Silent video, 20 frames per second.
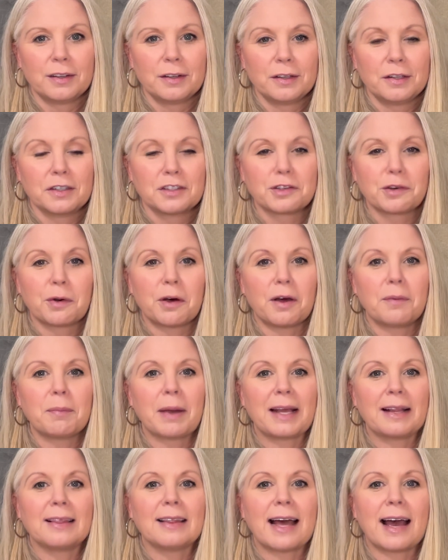So on
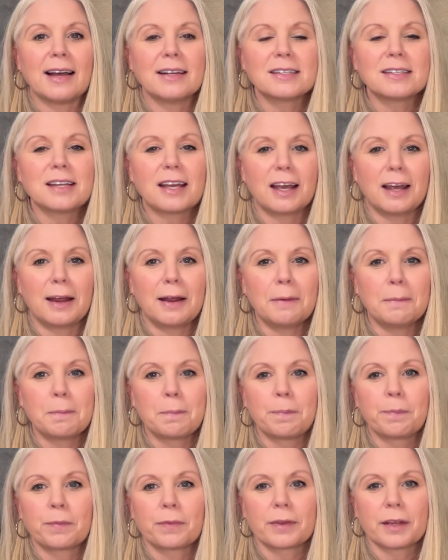my last day,
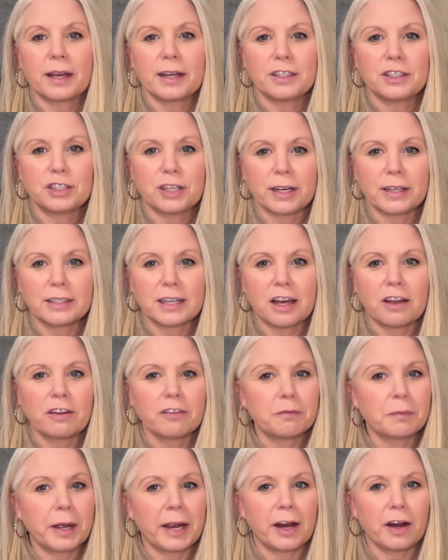I checked out
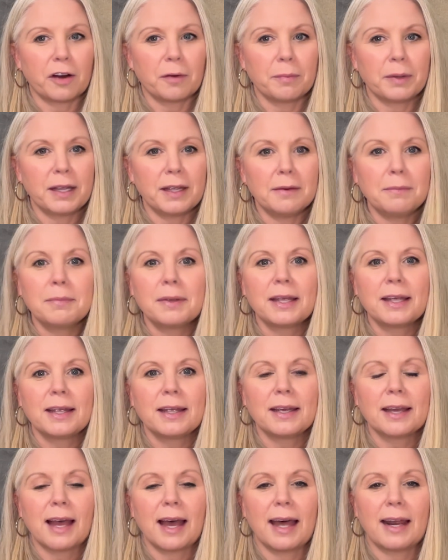of my
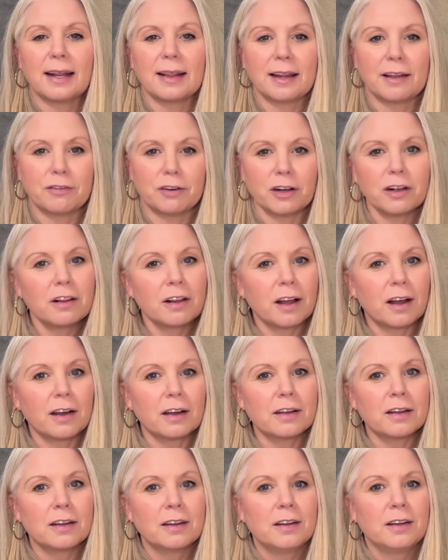Airbnb at 11
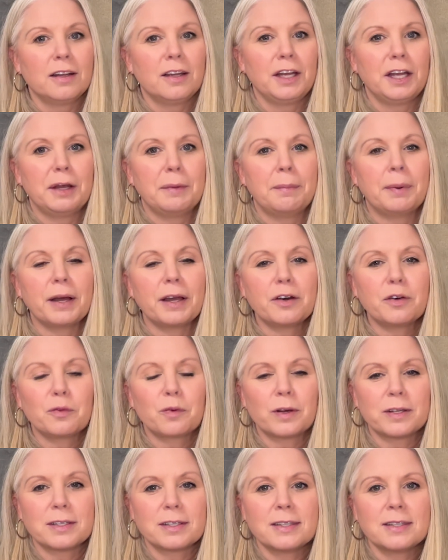o'clock, but
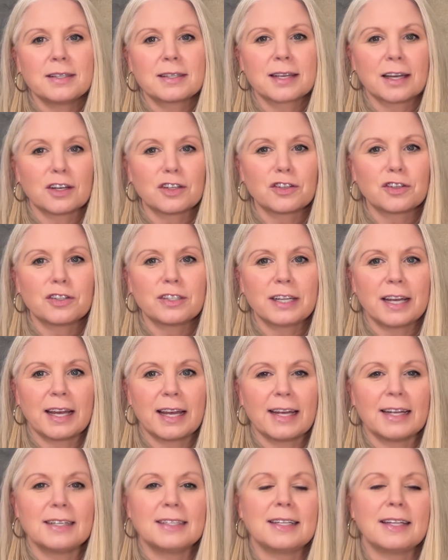wasn't scheduled to
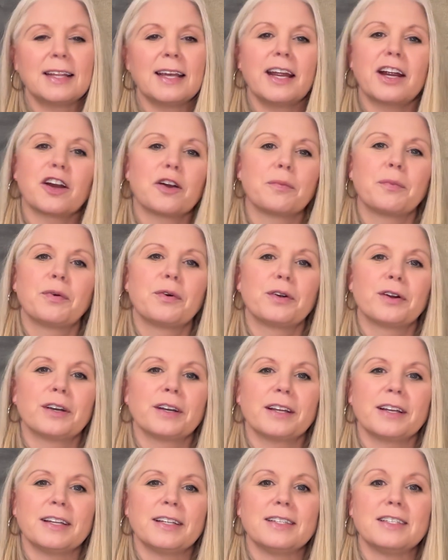head to the
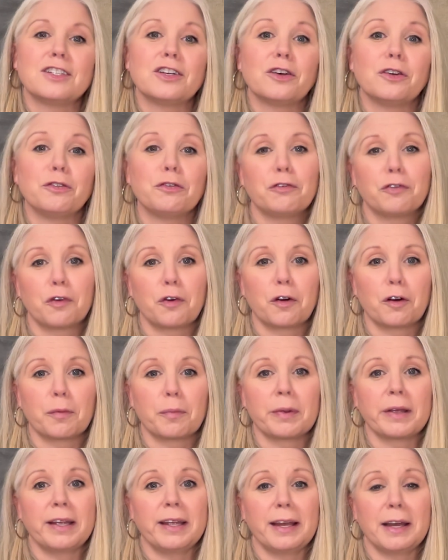airport until 4
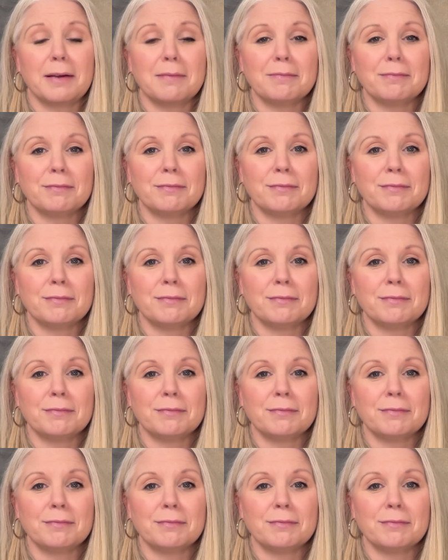p.m.